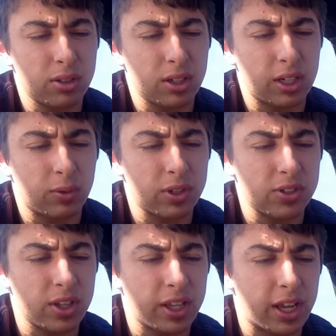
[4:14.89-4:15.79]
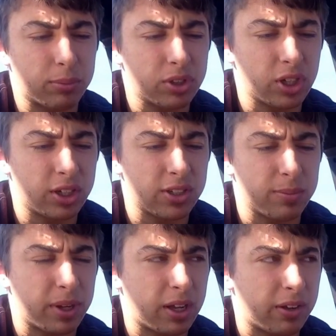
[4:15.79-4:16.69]
And I want to say the amperage on it's
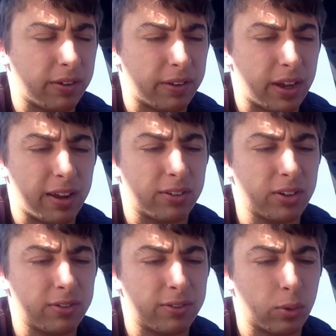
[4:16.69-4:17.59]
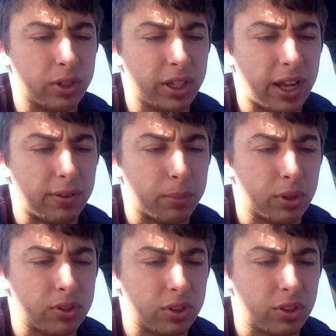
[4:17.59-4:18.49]
about. I've heard 40. I haven't
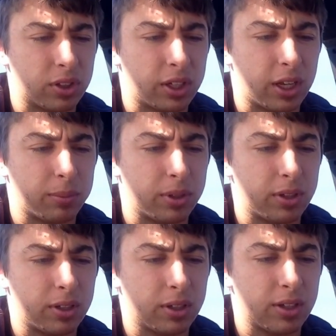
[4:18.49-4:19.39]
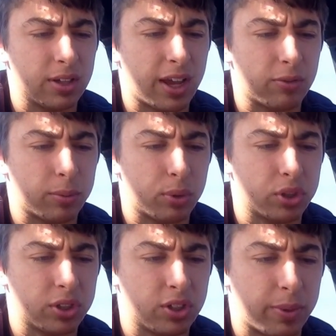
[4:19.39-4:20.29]
personally looked it up because I haven't been
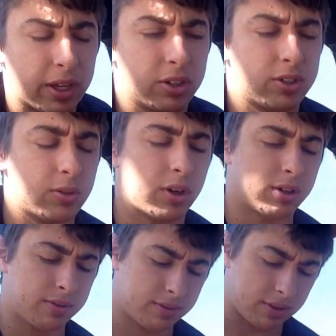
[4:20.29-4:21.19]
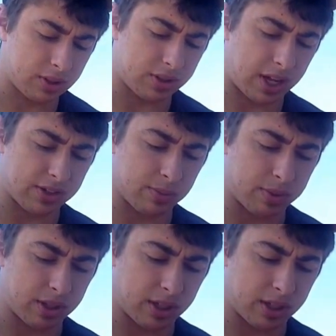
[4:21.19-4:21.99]
pushing this battery too hard. It just hasn't been a.